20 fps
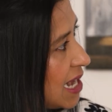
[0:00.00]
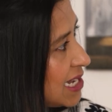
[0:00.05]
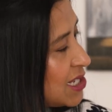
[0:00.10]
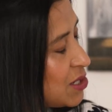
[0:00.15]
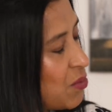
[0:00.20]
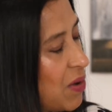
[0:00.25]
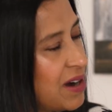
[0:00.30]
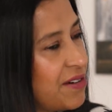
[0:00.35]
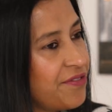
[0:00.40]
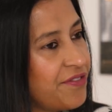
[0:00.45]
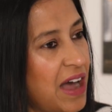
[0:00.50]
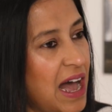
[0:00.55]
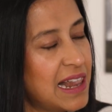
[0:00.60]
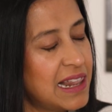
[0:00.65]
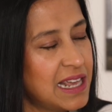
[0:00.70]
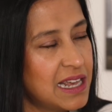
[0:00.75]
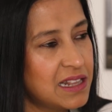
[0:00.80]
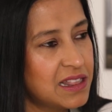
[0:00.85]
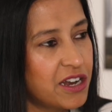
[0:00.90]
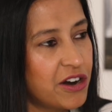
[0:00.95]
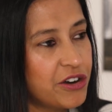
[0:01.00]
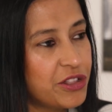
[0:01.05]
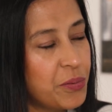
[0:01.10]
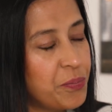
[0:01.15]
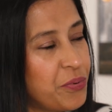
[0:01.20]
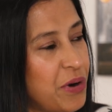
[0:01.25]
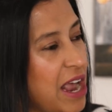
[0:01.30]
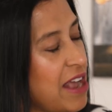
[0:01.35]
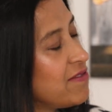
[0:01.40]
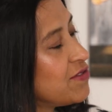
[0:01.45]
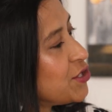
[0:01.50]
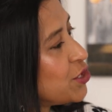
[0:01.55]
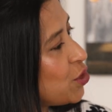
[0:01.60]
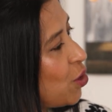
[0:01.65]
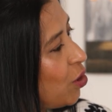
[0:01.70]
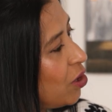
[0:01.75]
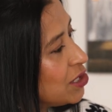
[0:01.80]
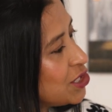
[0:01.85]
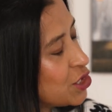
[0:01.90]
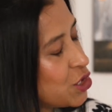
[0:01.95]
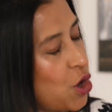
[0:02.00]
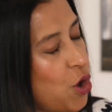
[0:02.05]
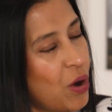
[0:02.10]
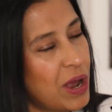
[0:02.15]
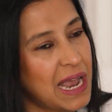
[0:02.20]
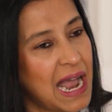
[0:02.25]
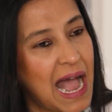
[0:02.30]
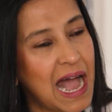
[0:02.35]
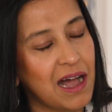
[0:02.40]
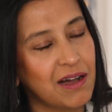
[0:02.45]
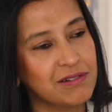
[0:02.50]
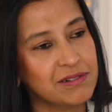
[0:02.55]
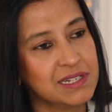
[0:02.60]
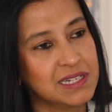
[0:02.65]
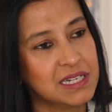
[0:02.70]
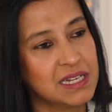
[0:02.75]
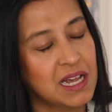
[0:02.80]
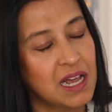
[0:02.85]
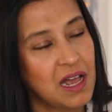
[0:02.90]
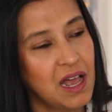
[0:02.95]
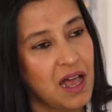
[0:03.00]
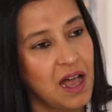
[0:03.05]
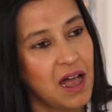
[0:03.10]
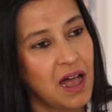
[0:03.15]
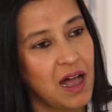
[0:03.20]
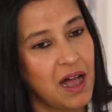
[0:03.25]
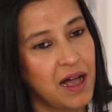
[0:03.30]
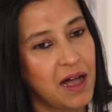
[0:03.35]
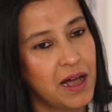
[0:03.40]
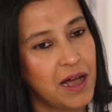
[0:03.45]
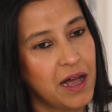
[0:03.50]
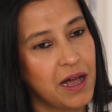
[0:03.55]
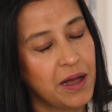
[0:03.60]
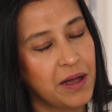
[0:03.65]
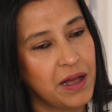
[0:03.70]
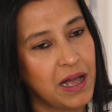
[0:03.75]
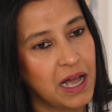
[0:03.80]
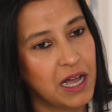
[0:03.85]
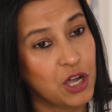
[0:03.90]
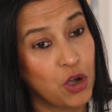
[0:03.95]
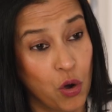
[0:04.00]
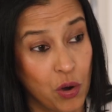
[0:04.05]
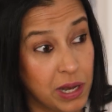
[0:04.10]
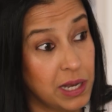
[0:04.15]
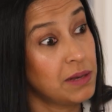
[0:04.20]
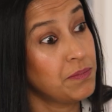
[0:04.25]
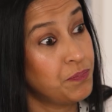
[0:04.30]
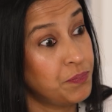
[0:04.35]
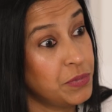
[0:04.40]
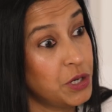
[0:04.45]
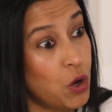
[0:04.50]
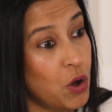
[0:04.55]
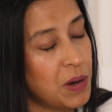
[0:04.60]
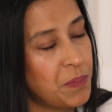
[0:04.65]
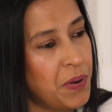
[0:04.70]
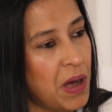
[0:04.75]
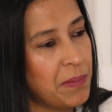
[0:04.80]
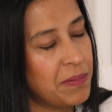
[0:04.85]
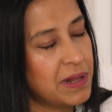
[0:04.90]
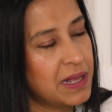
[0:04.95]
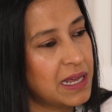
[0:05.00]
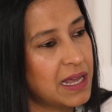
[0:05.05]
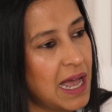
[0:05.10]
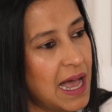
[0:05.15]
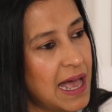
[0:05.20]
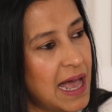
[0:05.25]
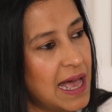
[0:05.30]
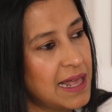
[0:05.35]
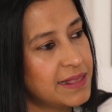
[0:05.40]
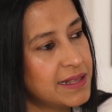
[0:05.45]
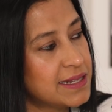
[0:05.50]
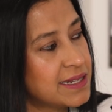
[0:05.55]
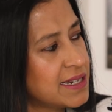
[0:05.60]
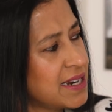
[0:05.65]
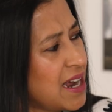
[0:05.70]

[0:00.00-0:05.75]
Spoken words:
S1 filing. They're the brave souls going out, going public at this